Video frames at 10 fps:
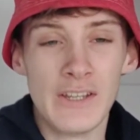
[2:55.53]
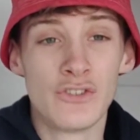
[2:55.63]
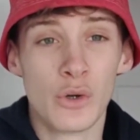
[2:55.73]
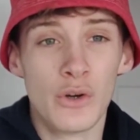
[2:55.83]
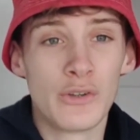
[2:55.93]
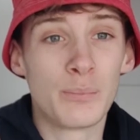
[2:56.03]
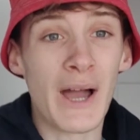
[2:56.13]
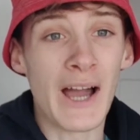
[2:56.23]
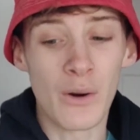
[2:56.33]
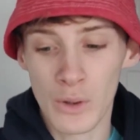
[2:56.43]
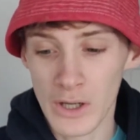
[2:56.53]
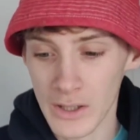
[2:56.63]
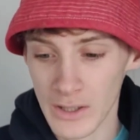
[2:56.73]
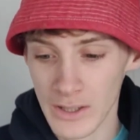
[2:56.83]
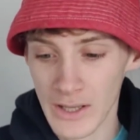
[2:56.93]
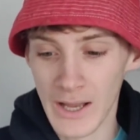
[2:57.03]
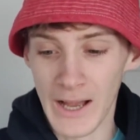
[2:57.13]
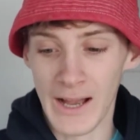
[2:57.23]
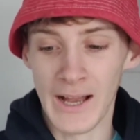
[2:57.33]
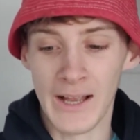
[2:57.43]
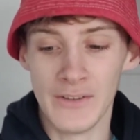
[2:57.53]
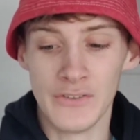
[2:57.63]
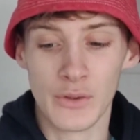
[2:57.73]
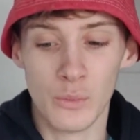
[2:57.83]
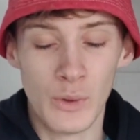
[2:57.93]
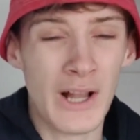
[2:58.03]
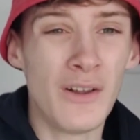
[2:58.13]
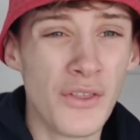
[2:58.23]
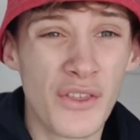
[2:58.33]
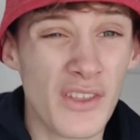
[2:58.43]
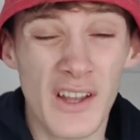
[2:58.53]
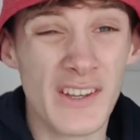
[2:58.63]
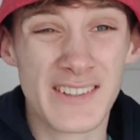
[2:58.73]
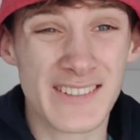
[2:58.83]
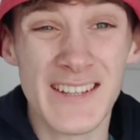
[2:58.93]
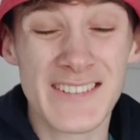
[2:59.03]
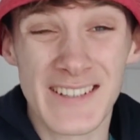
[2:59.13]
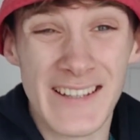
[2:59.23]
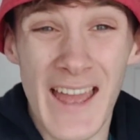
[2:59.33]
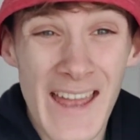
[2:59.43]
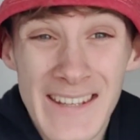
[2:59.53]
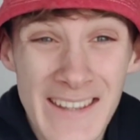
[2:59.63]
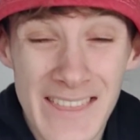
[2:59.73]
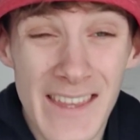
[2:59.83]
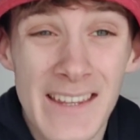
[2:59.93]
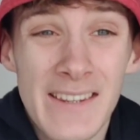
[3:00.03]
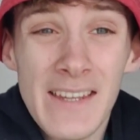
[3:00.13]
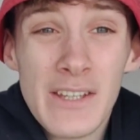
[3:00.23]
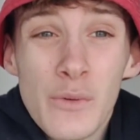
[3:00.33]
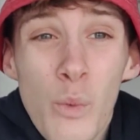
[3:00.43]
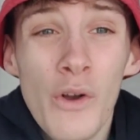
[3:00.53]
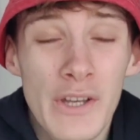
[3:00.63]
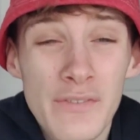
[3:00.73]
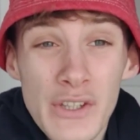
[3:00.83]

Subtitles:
enjoys power and wealth and essentially anything they could want.